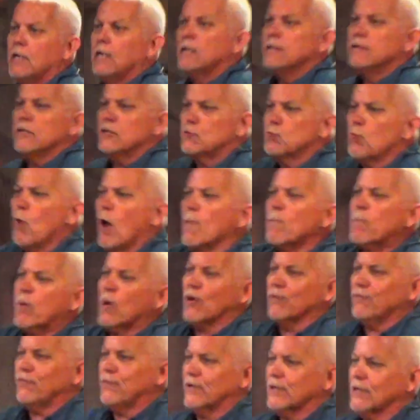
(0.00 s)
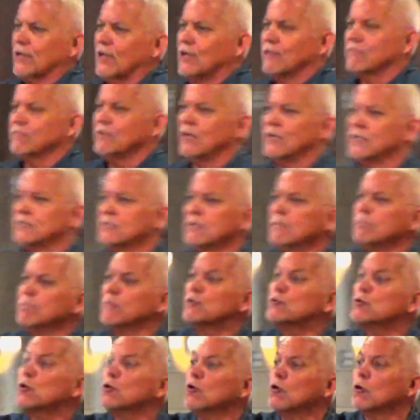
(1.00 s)
This is what perfect love does,
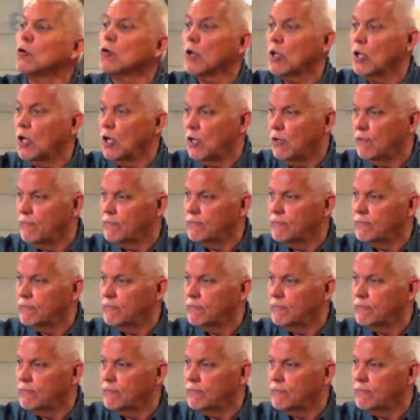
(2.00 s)
mature love.